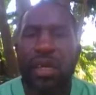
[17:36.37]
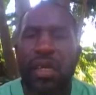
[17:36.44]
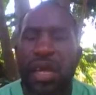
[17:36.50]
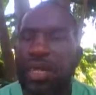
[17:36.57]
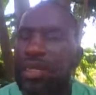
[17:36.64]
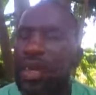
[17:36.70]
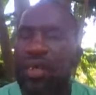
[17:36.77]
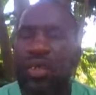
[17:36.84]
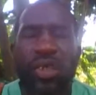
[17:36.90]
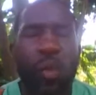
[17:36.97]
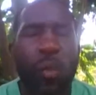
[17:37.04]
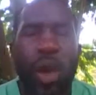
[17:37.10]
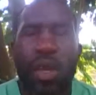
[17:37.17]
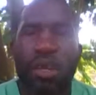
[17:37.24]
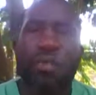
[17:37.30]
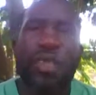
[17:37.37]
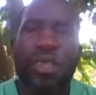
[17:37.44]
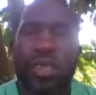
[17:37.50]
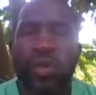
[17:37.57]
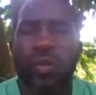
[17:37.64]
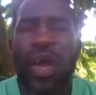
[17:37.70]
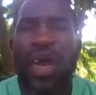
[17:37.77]
That is also one of the
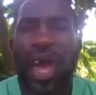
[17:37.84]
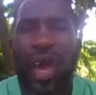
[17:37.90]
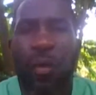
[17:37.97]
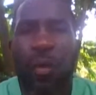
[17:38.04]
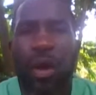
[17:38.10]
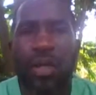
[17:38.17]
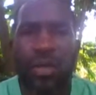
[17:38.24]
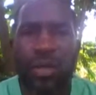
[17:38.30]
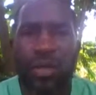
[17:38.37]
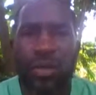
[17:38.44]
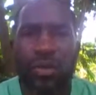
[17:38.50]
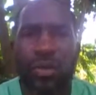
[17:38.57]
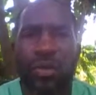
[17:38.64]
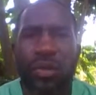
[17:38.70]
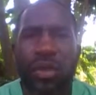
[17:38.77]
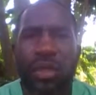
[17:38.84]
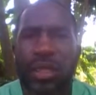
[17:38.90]
reasons why I want to do